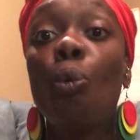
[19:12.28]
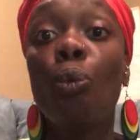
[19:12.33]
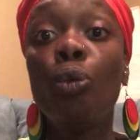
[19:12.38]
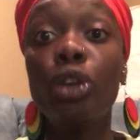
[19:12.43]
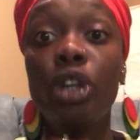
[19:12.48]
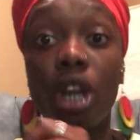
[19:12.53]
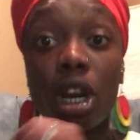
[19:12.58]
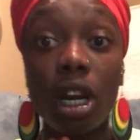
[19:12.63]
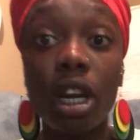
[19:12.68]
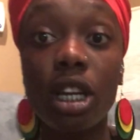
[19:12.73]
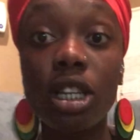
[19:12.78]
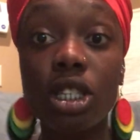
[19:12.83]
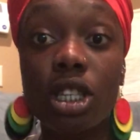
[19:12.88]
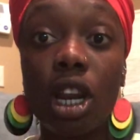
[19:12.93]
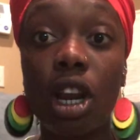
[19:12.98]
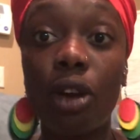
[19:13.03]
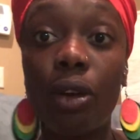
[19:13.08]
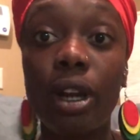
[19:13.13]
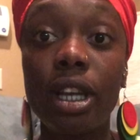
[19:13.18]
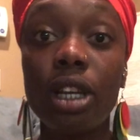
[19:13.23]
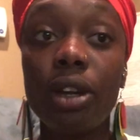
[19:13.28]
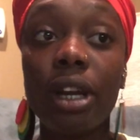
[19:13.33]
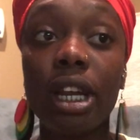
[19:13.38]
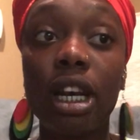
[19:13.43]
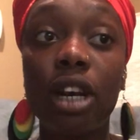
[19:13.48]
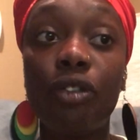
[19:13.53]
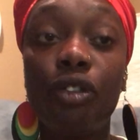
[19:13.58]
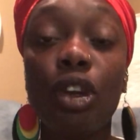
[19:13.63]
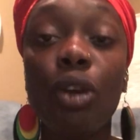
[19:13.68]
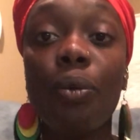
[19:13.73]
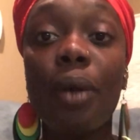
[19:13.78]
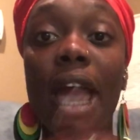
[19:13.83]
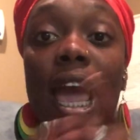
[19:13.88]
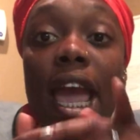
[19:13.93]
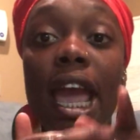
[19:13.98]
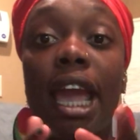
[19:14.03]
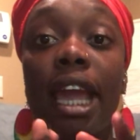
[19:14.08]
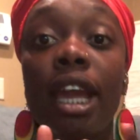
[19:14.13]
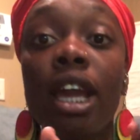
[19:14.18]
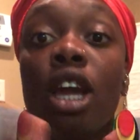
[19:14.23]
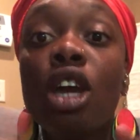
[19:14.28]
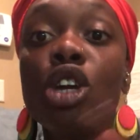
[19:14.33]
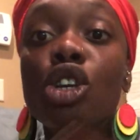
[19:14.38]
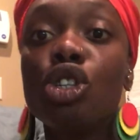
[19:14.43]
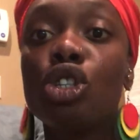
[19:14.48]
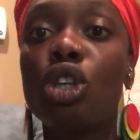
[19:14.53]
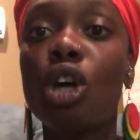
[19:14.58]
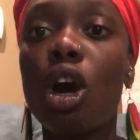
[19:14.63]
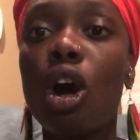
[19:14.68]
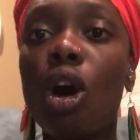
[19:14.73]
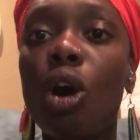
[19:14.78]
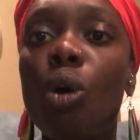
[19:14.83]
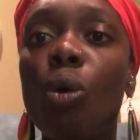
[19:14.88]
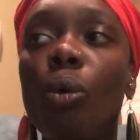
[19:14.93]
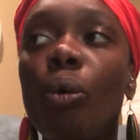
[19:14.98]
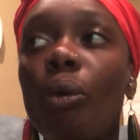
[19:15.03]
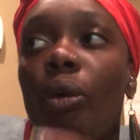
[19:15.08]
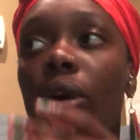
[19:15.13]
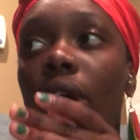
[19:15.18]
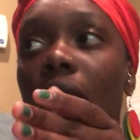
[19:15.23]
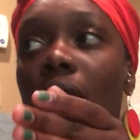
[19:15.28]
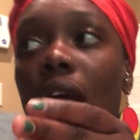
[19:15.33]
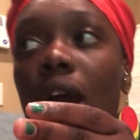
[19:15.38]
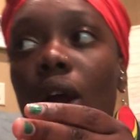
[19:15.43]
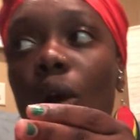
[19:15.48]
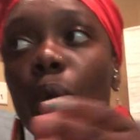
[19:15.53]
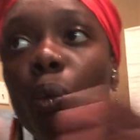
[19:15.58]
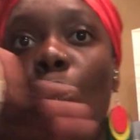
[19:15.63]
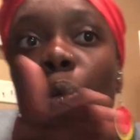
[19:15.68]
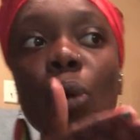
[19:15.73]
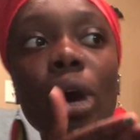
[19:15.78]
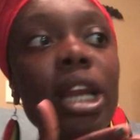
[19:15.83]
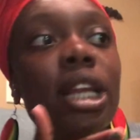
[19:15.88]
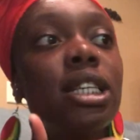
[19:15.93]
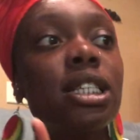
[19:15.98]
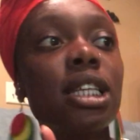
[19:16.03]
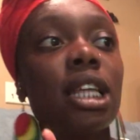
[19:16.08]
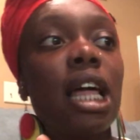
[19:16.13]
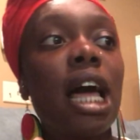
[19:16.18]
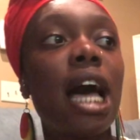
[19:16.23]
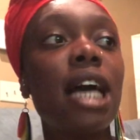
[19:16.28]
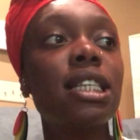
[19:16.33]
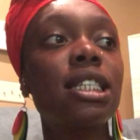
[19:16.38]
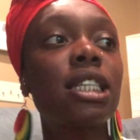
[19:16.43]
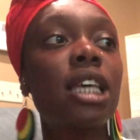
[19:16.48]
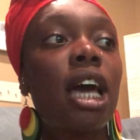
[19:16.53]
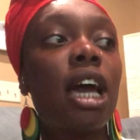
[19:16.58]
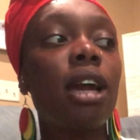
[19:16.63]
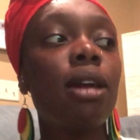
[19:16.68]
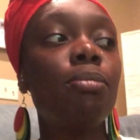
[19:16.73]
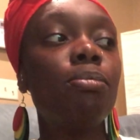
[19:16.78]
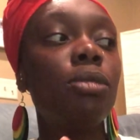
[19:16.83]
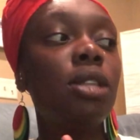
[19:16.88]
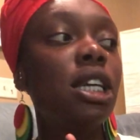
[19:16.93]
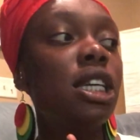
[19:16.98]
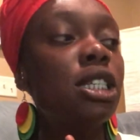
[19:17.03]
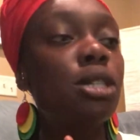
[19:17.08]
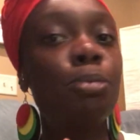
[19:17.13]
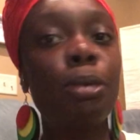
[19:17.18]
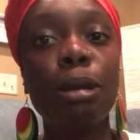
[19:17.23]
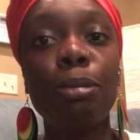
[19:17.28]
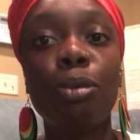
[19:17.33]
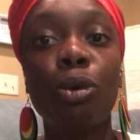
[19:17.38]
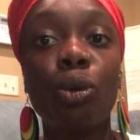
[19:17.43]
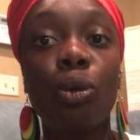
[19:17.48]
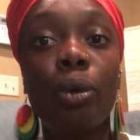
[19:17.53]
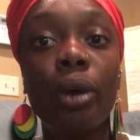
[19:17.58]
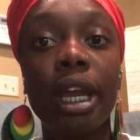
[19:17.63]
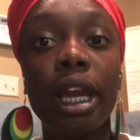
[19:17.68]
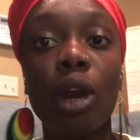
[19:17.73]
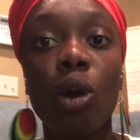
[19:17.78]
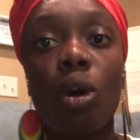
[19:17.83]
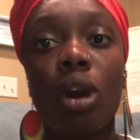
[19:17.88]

You're going to start going to an interview. Hey, so when is the last time these people quit?